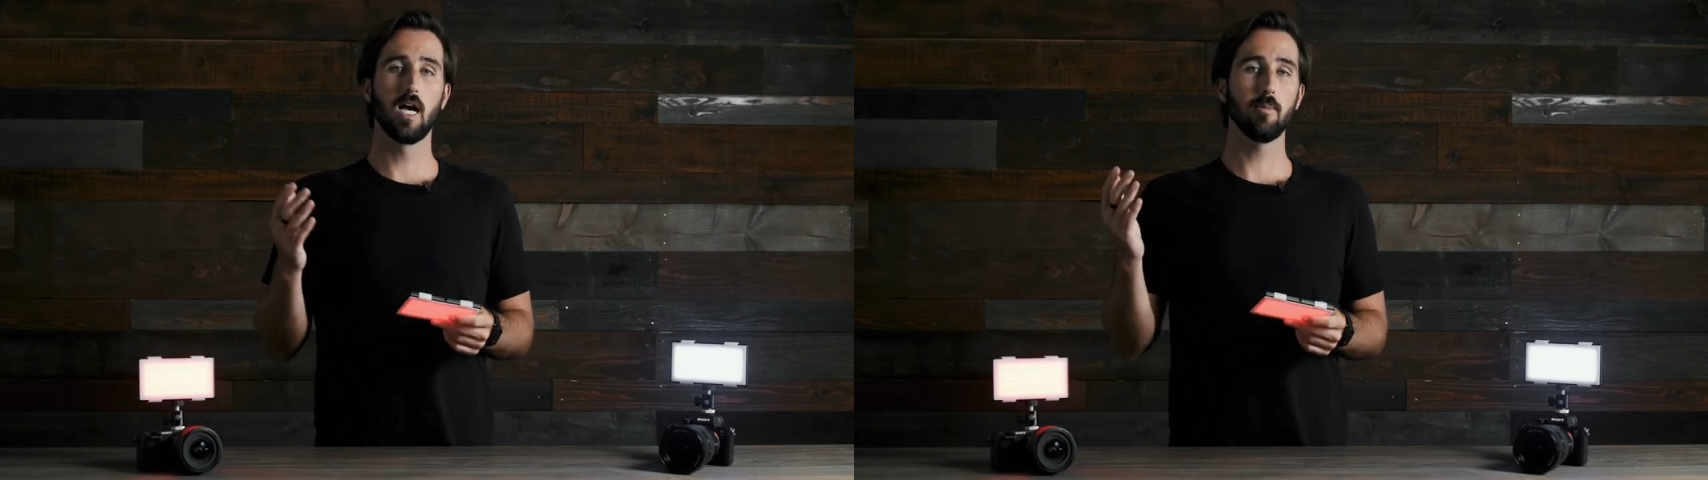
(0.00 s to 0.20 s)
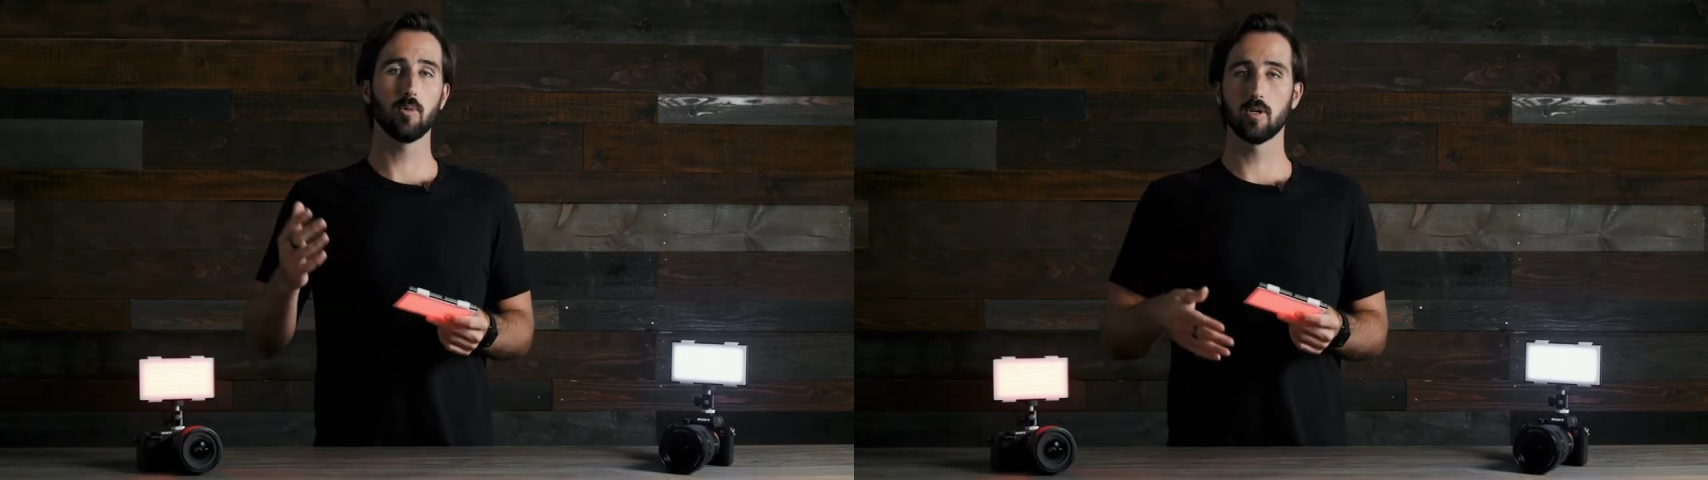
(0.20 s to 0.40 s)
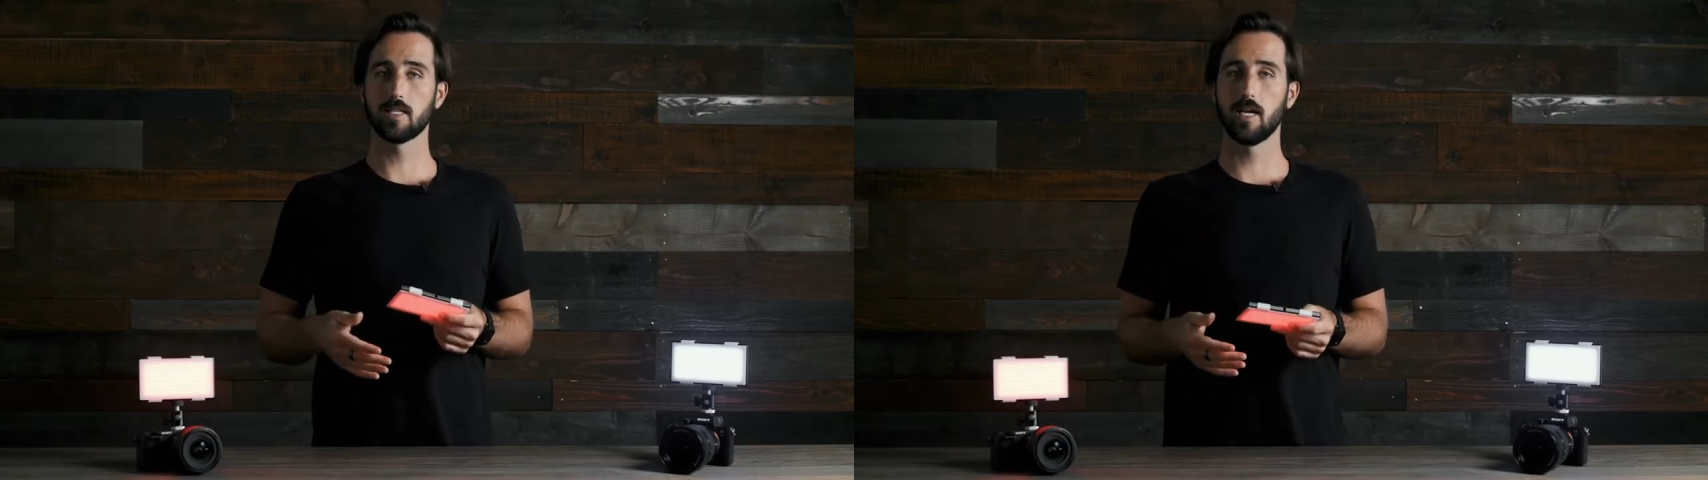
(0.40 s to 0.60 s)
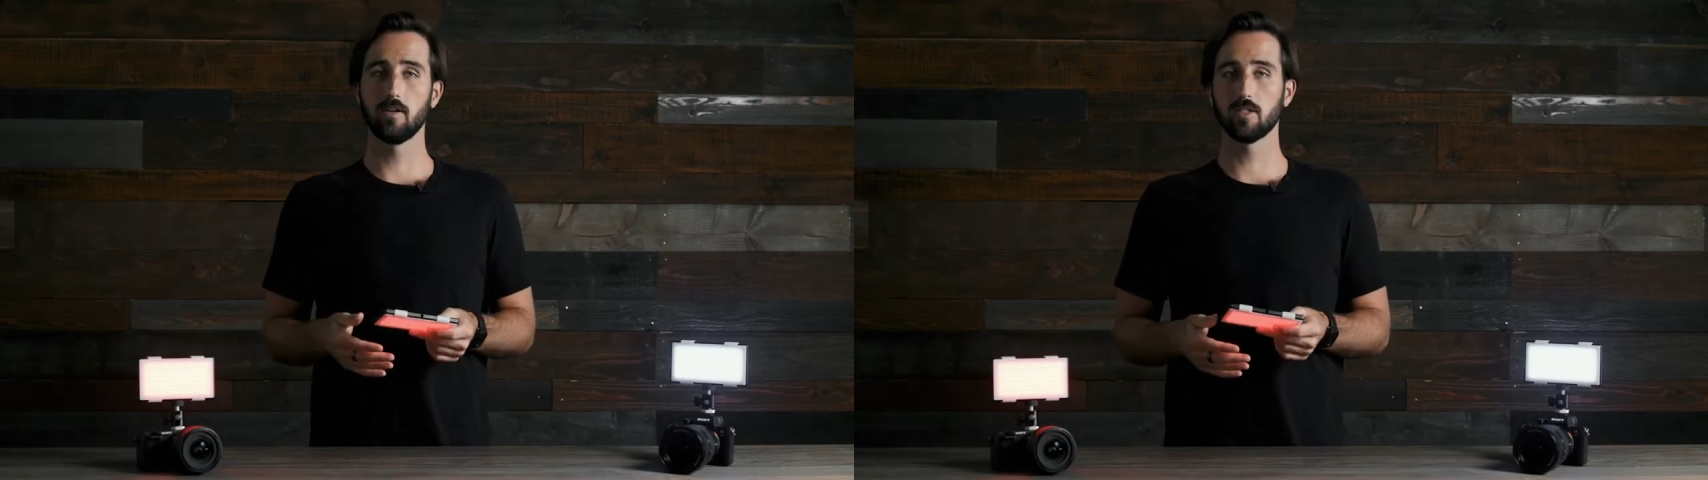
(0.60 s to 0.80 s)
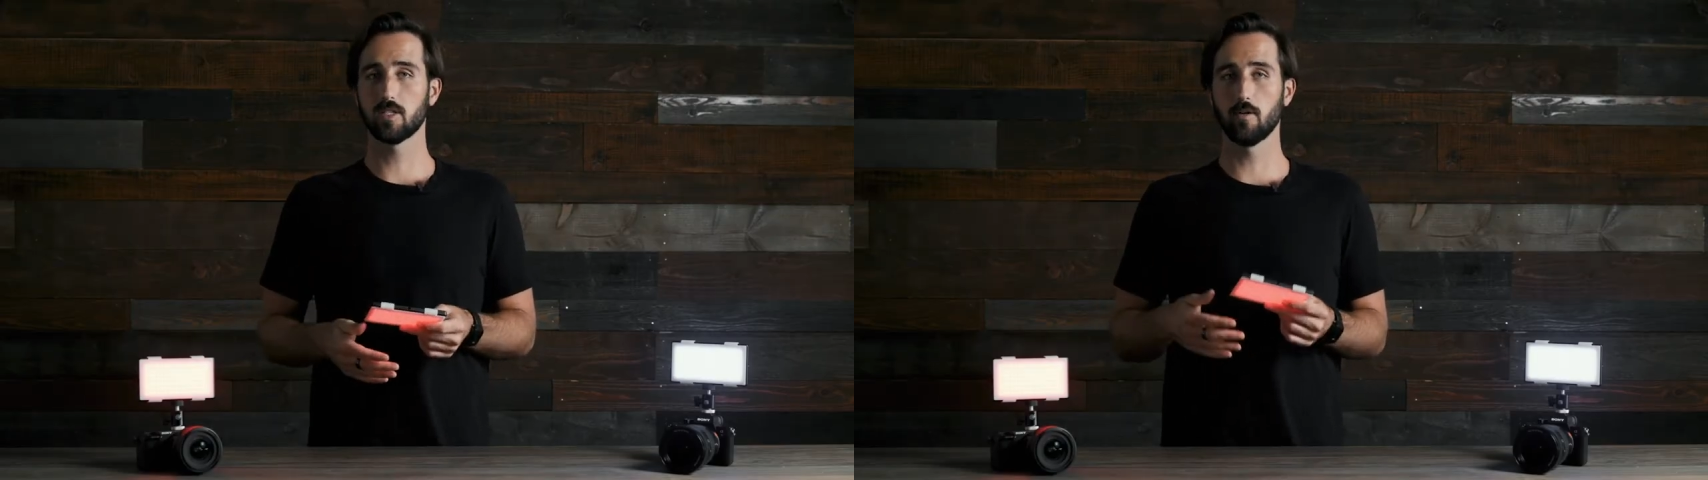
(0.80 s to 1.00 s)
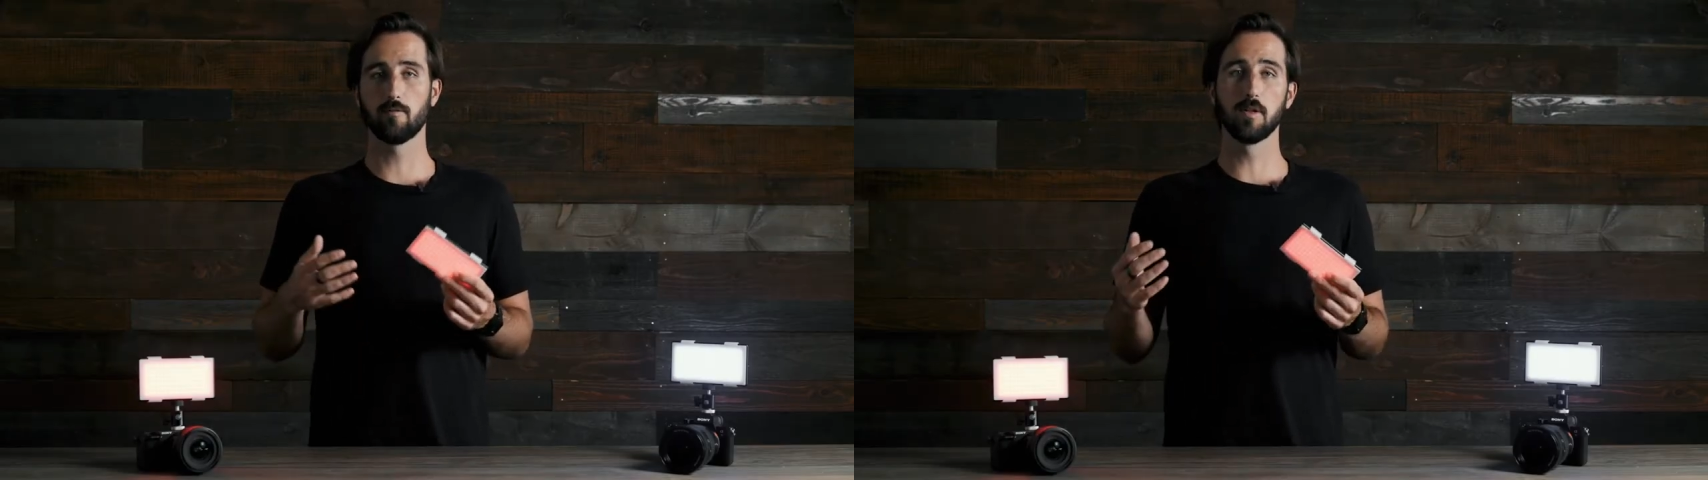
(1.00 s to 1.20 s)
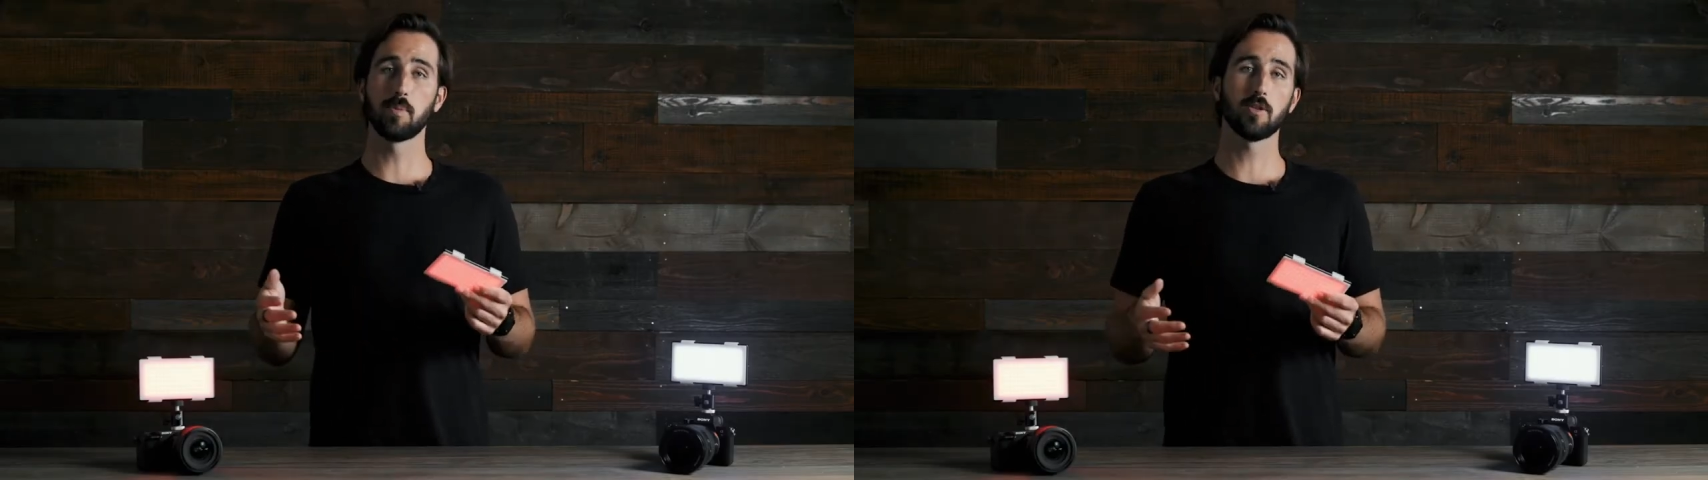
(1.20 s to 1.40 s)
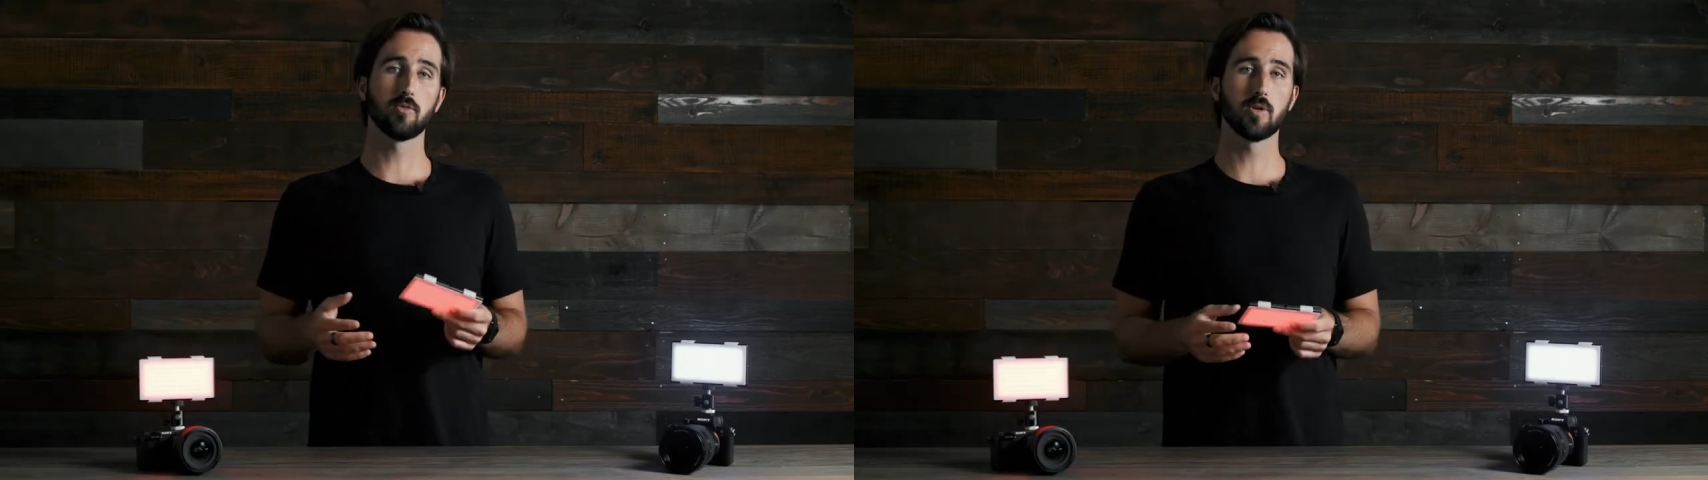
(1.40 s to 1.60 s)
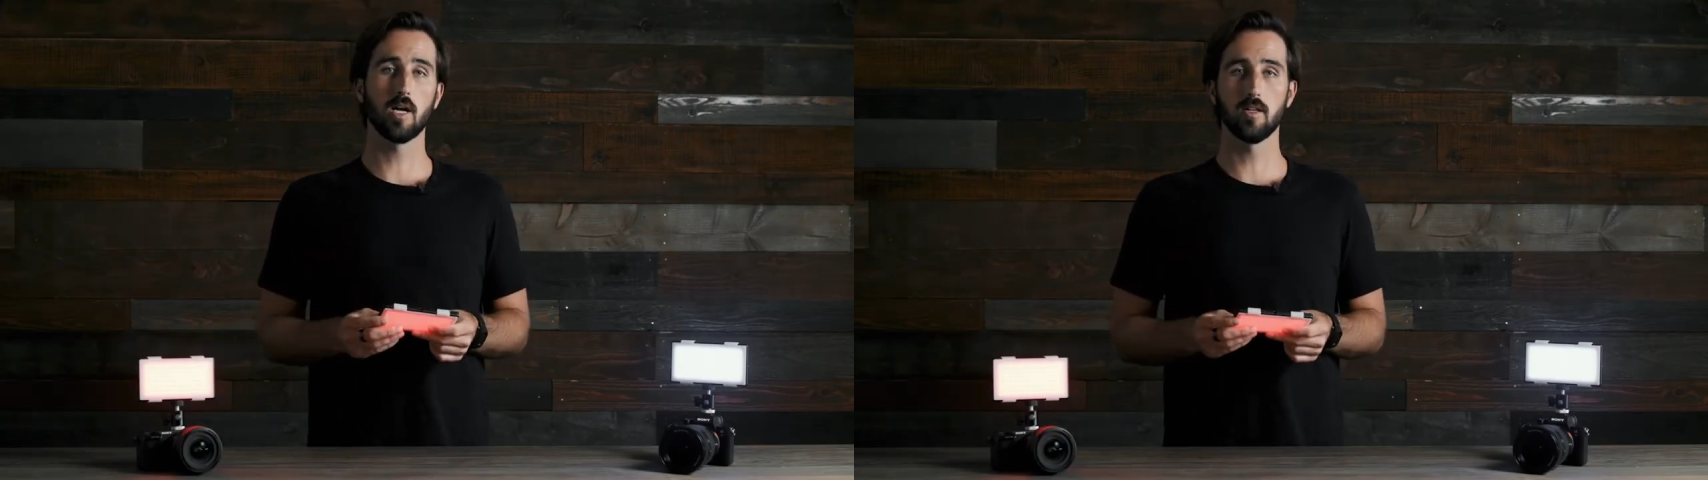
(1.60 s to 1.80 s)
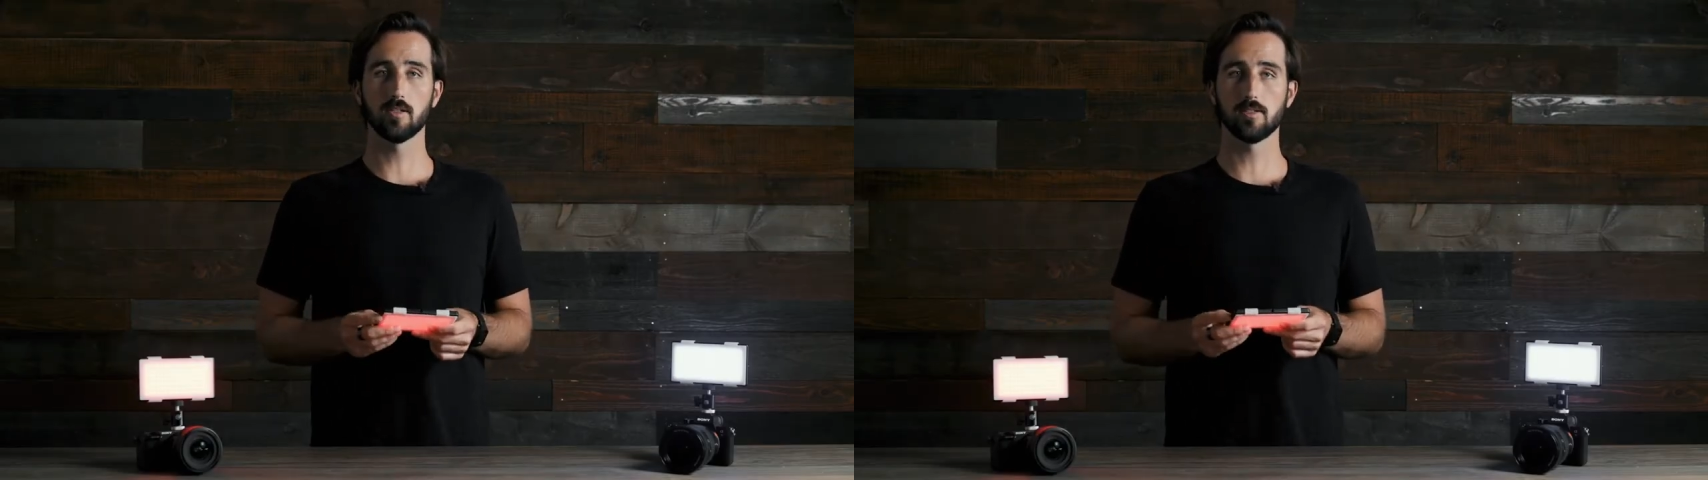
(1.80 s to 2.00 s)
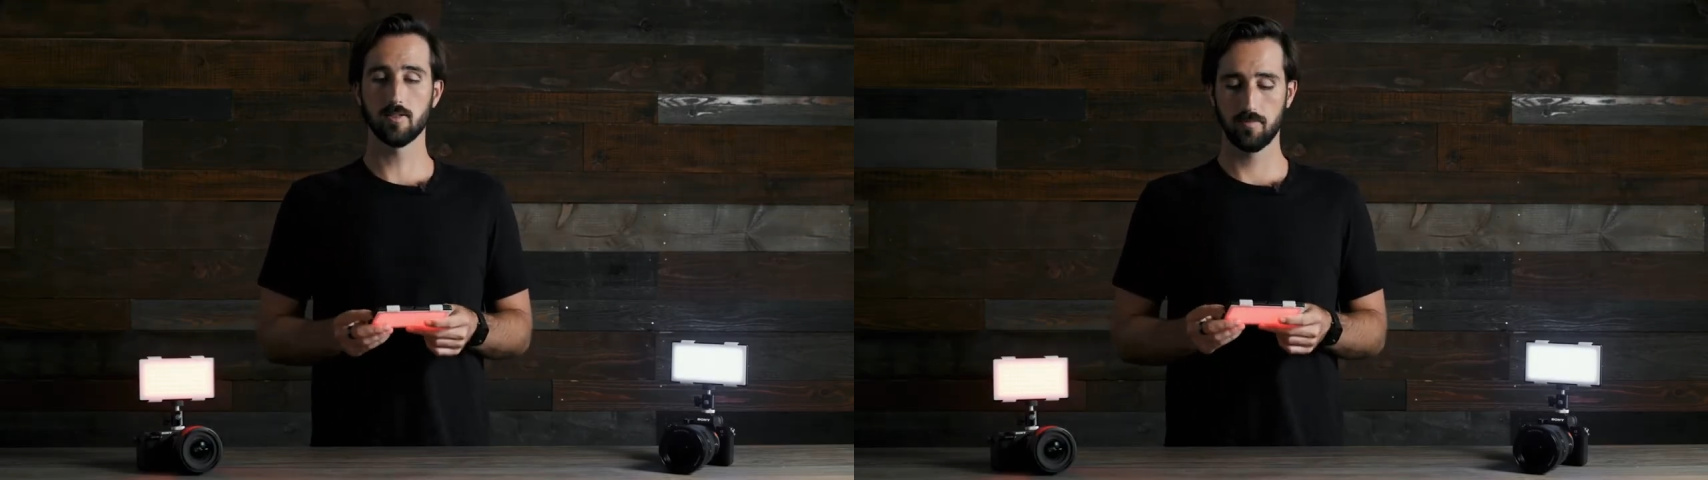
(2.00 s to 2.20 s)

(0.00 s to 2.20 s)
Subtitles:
up or down to start flipping through colors.